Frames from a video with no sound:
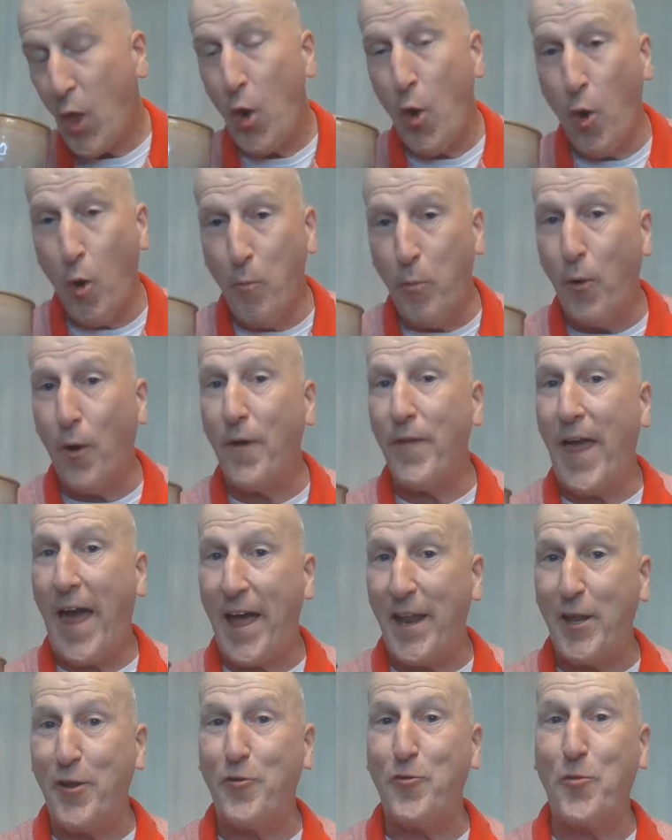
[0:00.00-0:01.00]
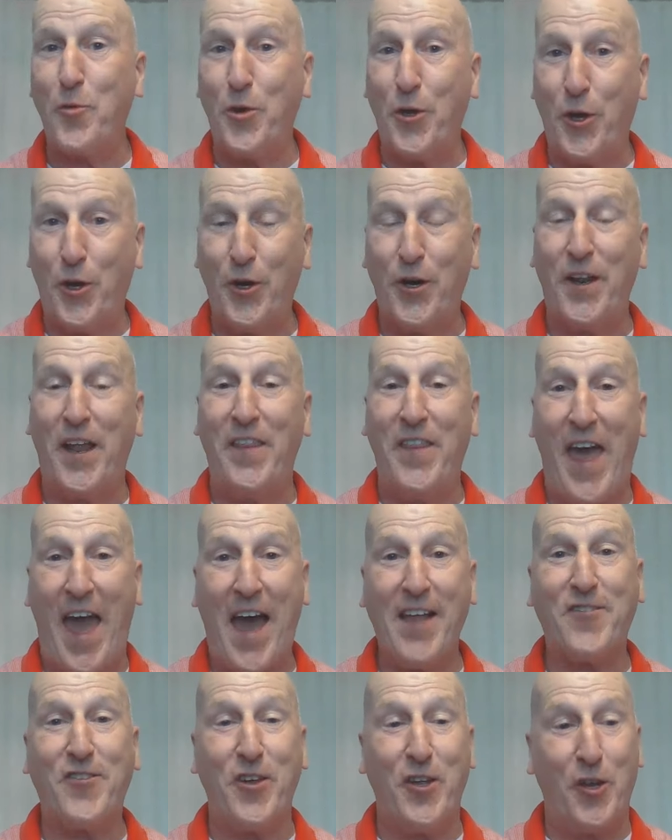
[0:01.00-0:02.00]
Oh boy, that is really good. And
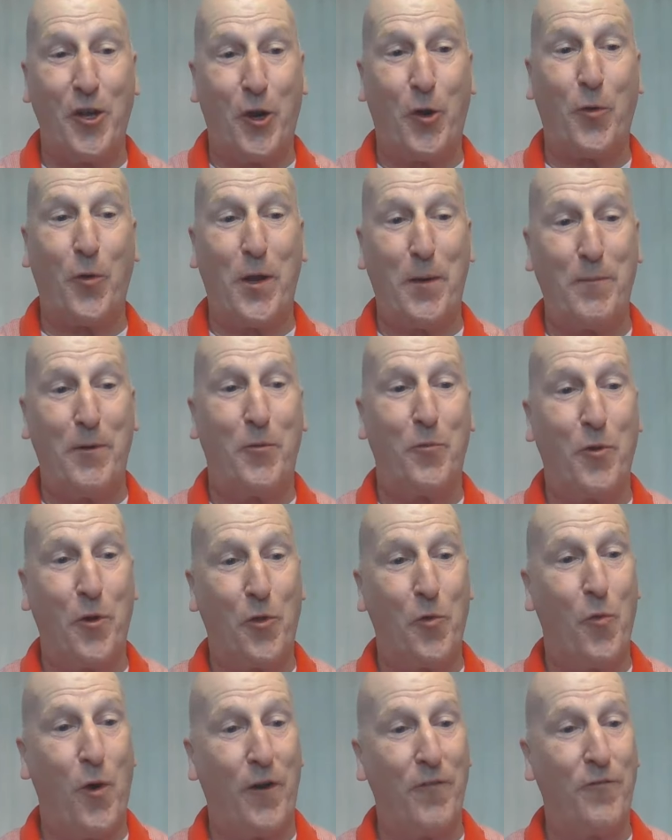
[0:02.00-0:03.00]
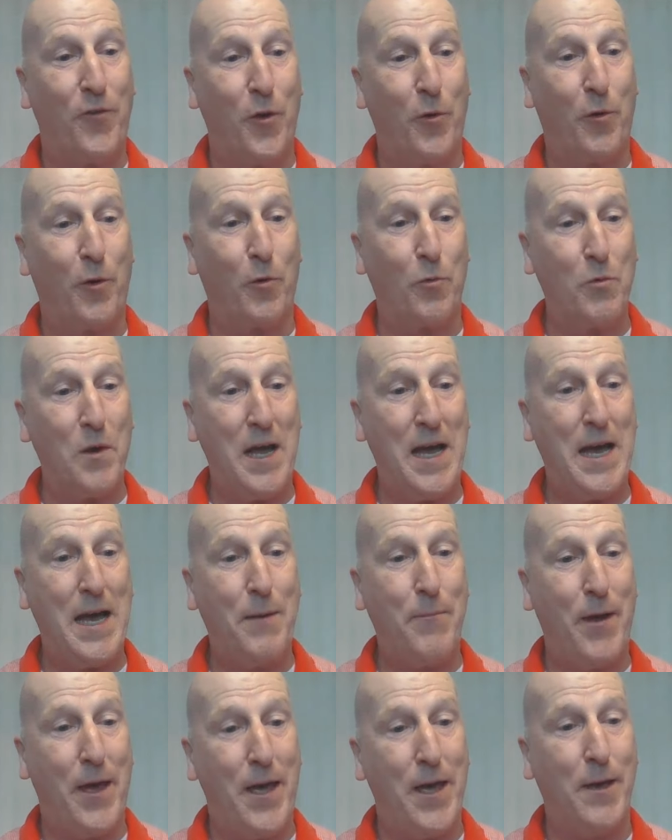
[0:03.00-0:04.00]
that's in agreement with what viewer
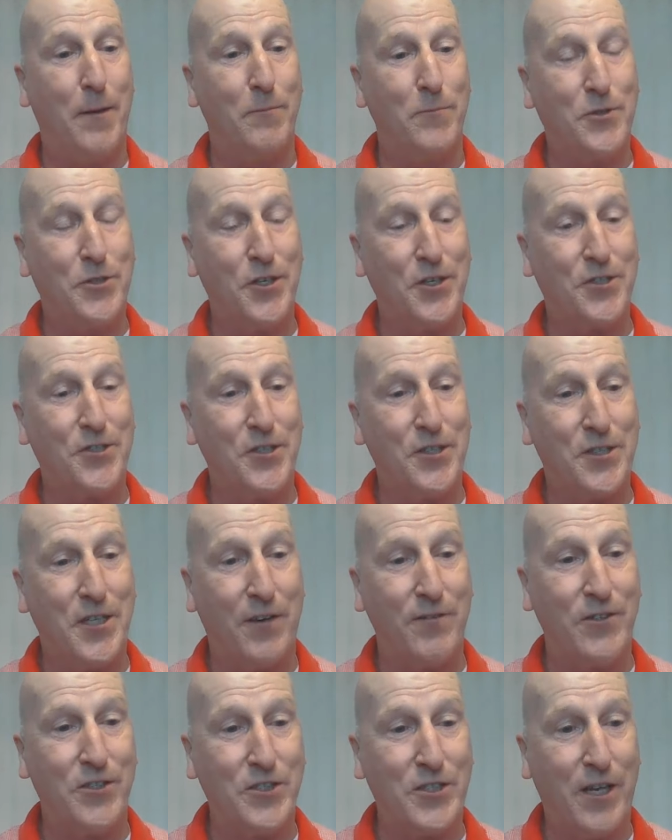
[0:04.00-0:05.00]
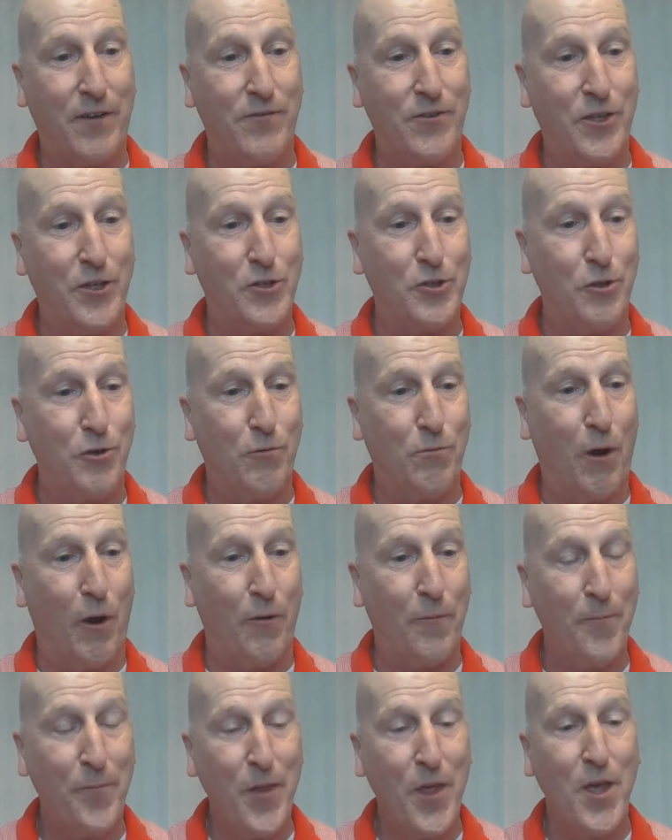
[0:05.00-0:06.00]
Rob M6772
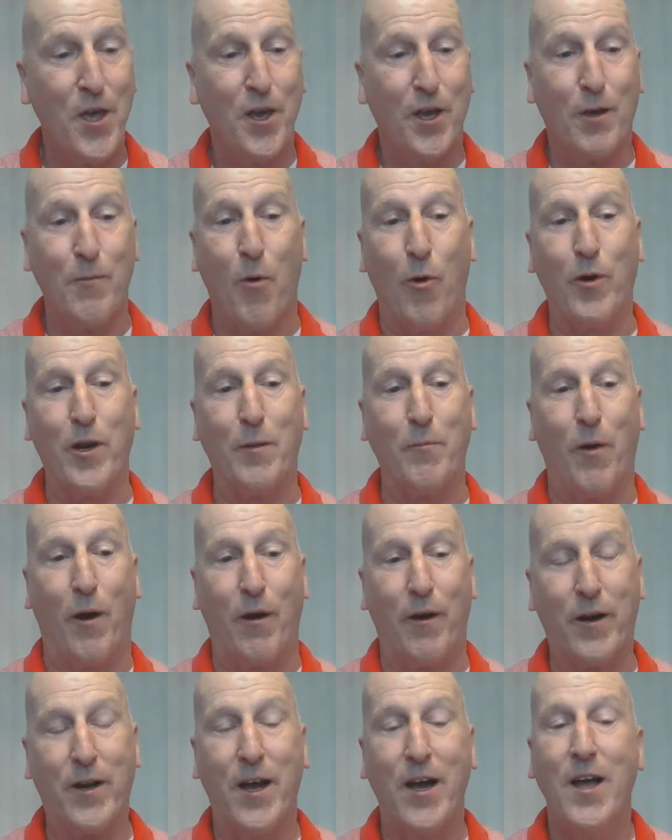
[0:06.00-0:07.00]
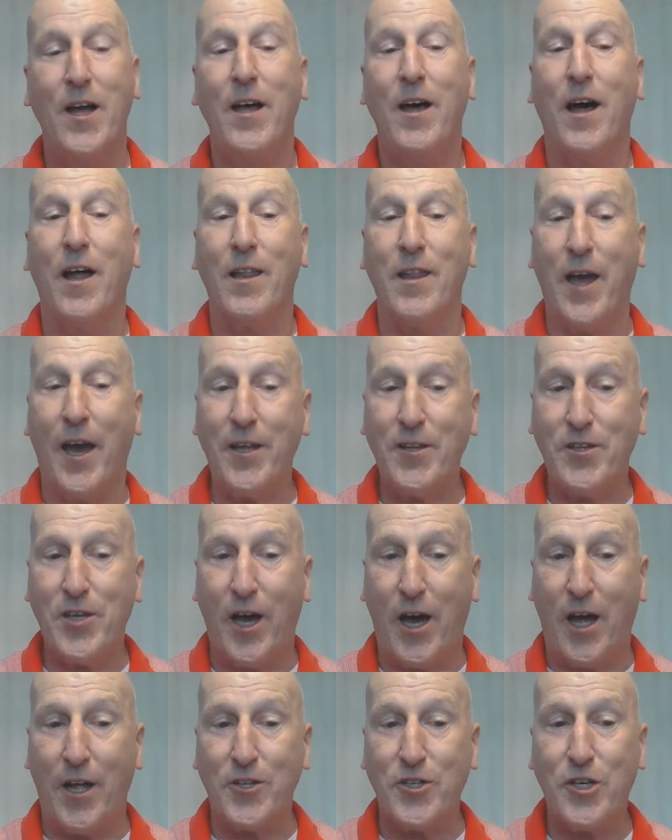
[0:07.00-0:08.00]
wrote. Good morning, Mark. A light
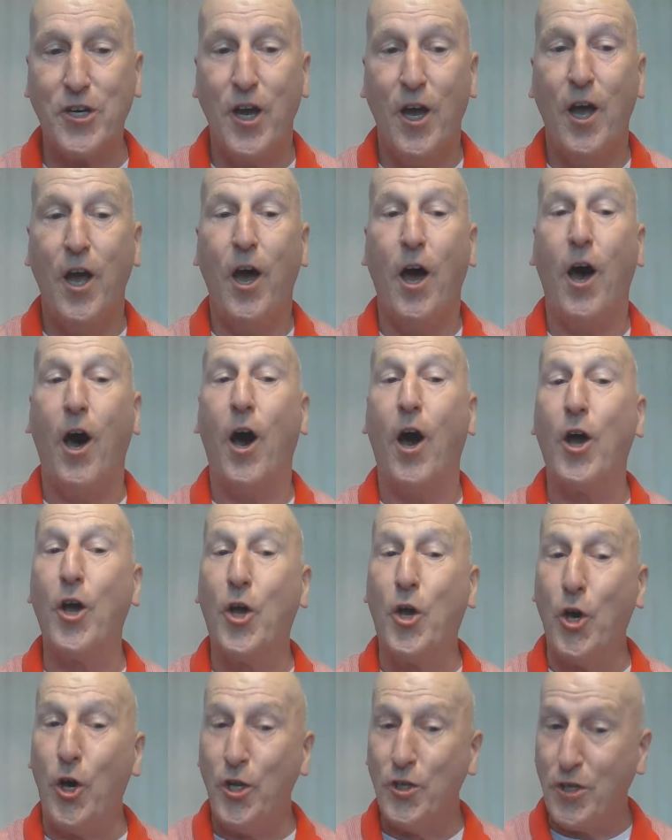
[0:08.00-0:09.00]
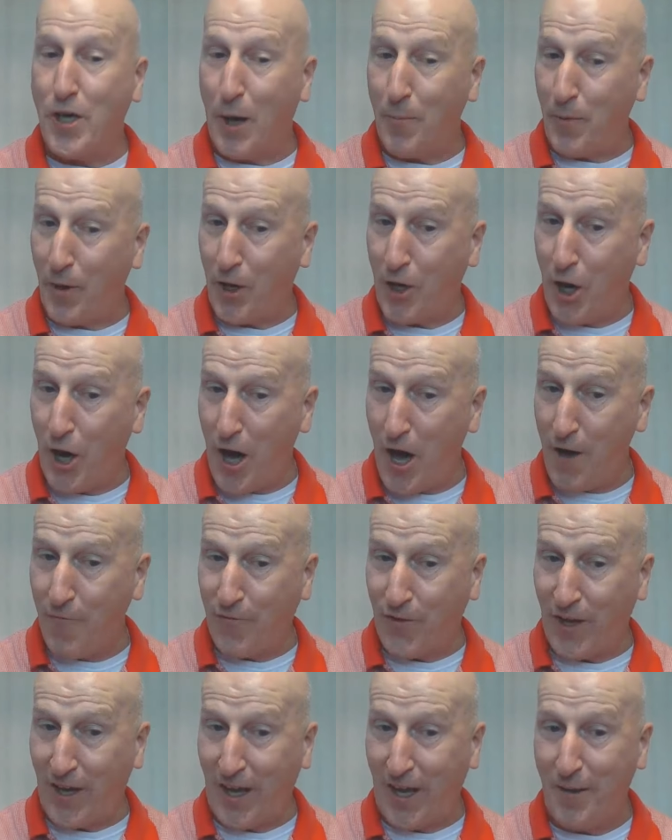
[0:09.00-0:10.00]
touch, a good cup of
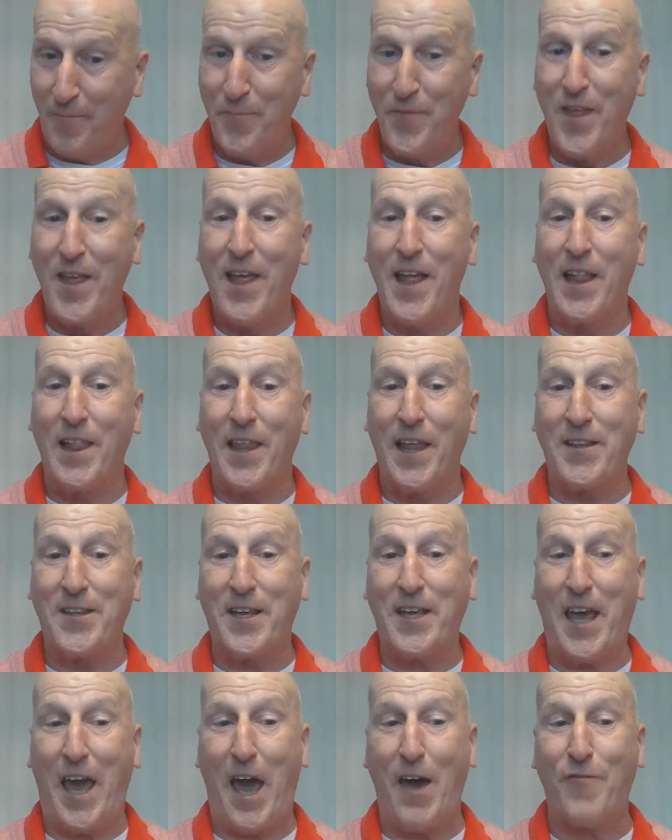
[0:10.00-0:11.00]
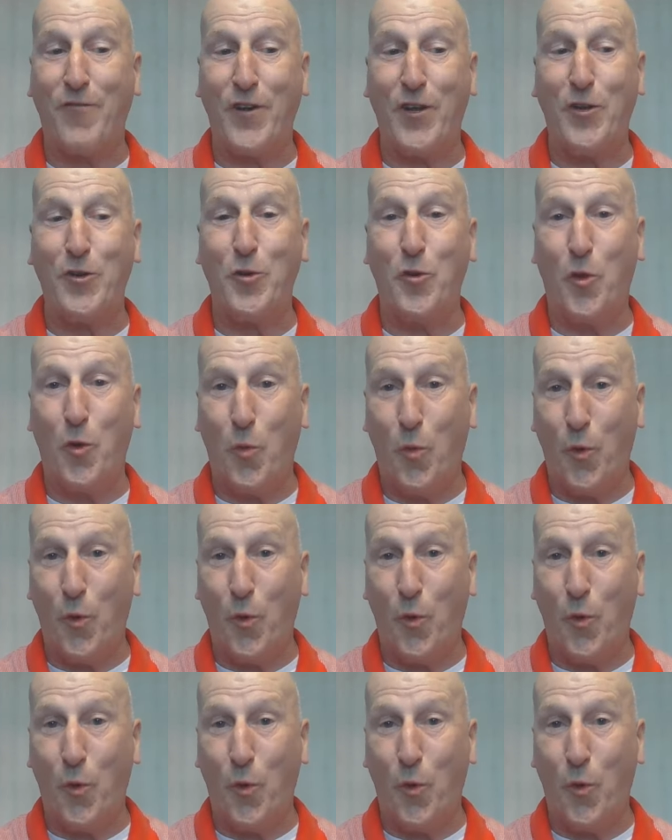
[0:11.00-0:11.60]
coffee. Let the caffeine do the